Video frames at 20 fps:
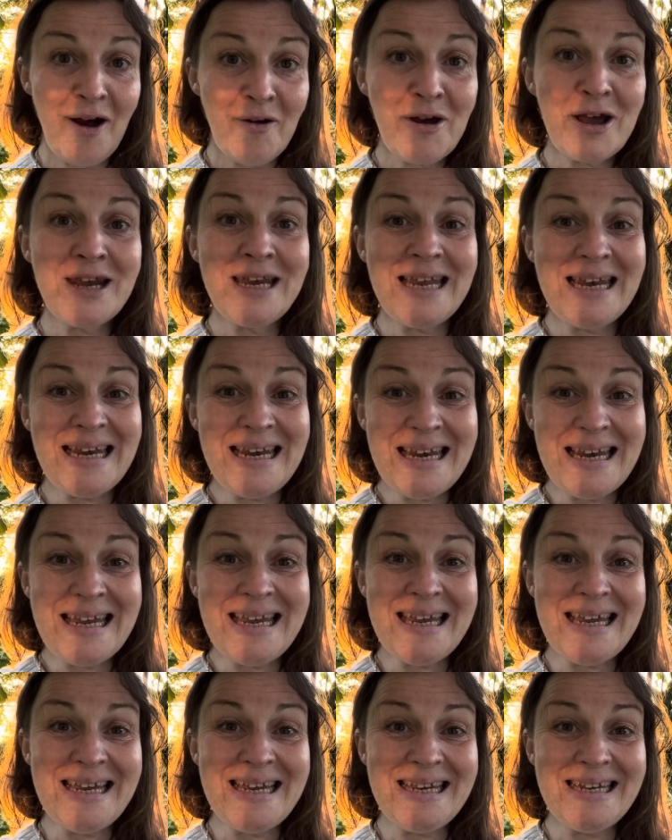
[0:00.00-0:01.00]
can it
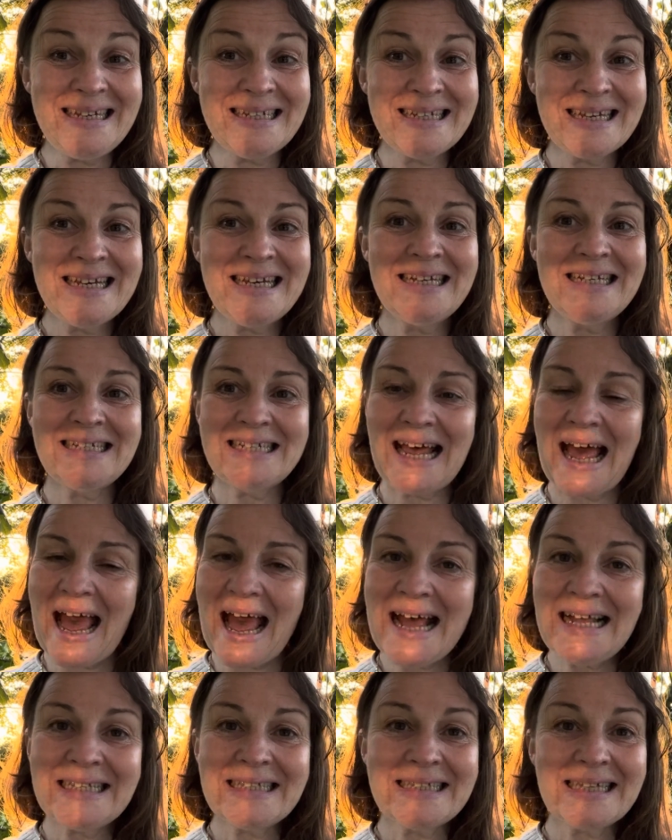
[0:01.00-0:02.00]
lead to
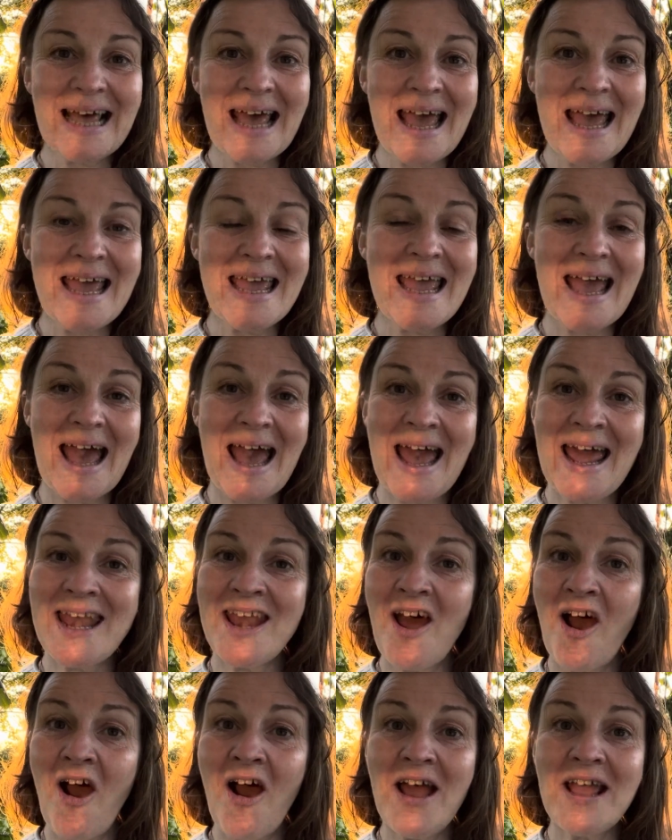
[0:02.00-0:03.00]

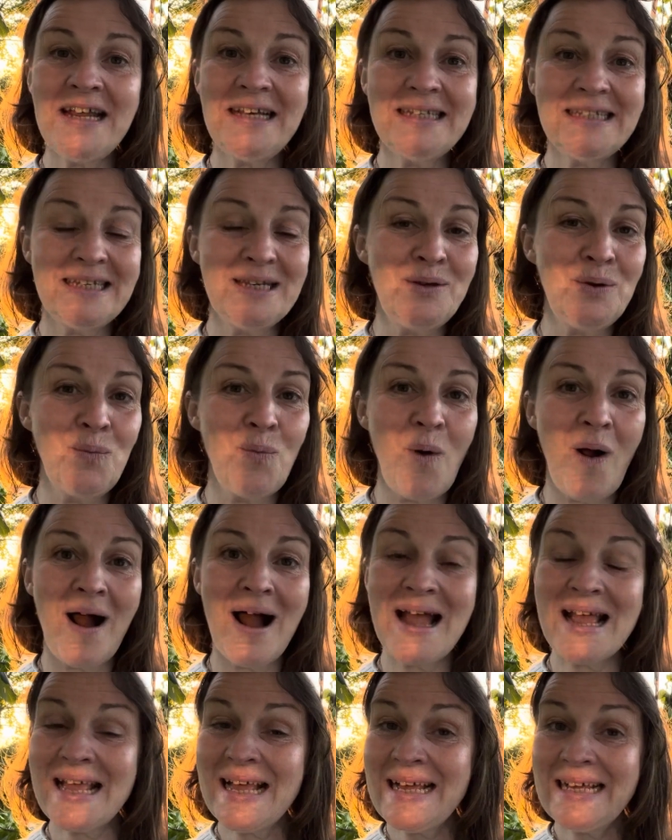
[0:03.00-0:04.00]

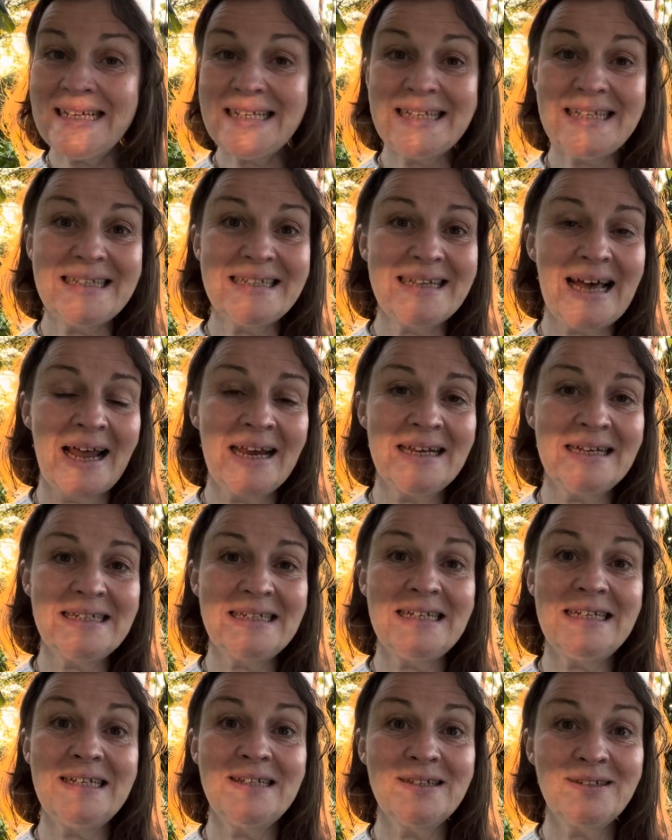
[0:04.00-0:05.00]
S.A.N.I.T.Y,
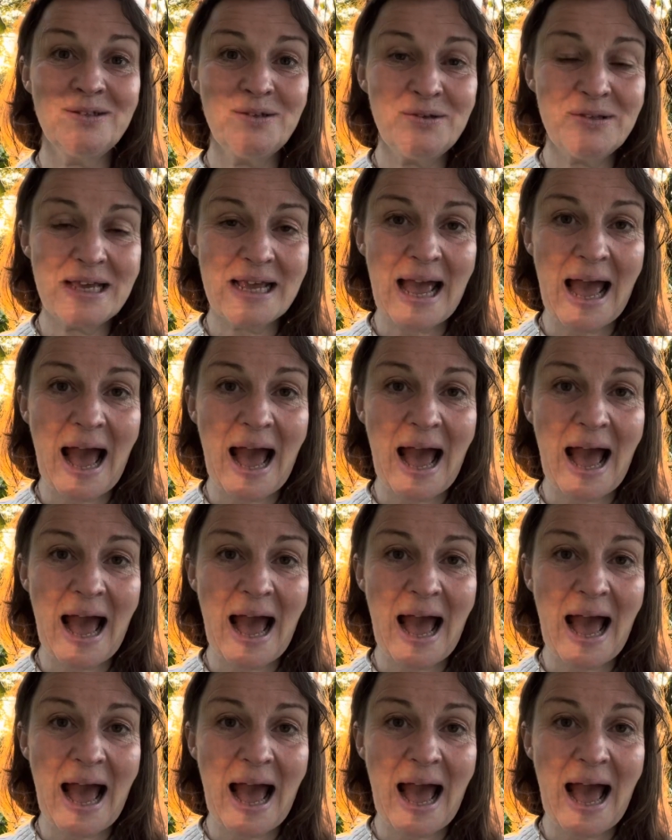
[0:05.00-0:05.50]
sanity, soothing